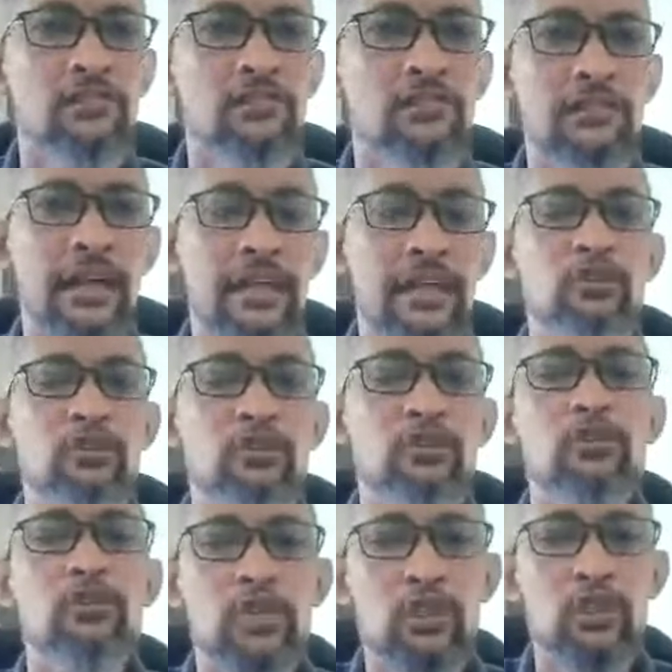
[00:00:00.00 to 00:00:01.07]
there. You have to
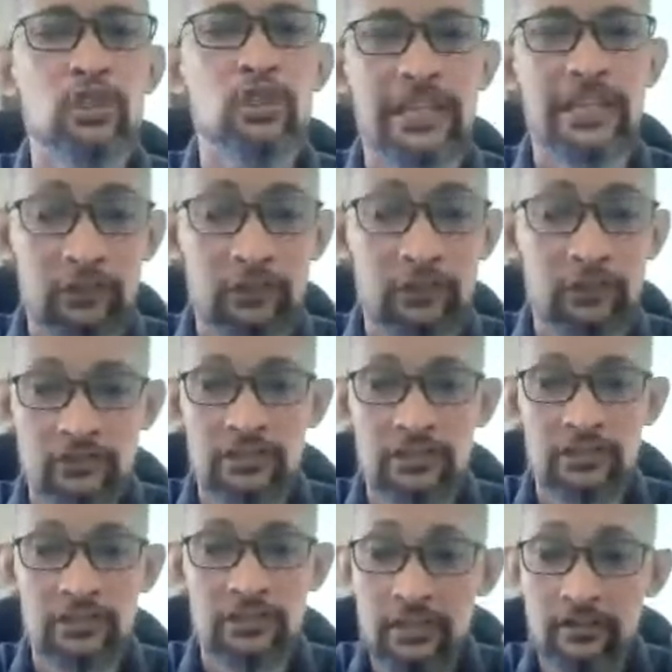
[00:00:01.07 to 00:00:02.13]
use that resources to
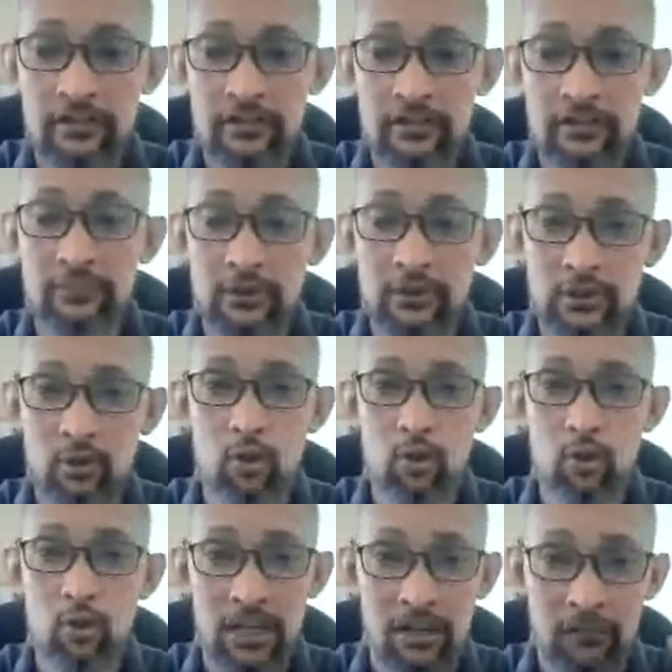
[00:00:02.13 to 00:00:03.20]
develop your
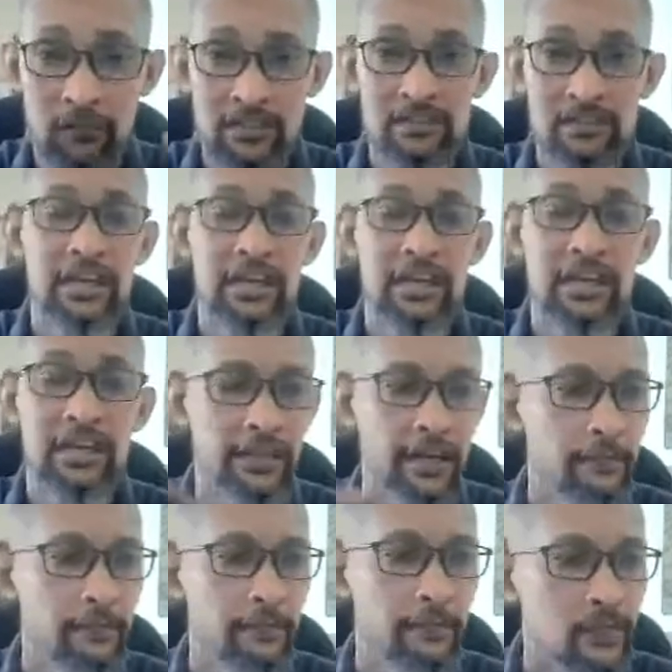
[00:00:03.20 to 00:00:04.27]
kind of understanding there.
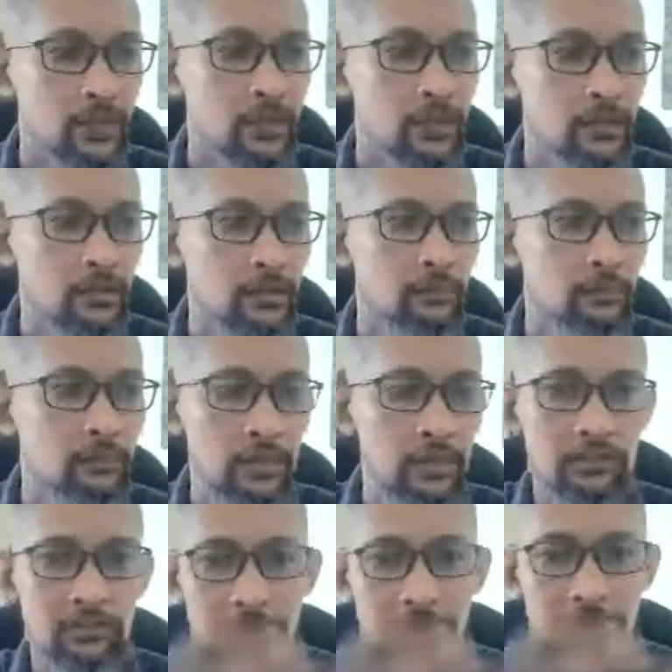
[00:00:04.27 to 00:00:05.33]
Because back in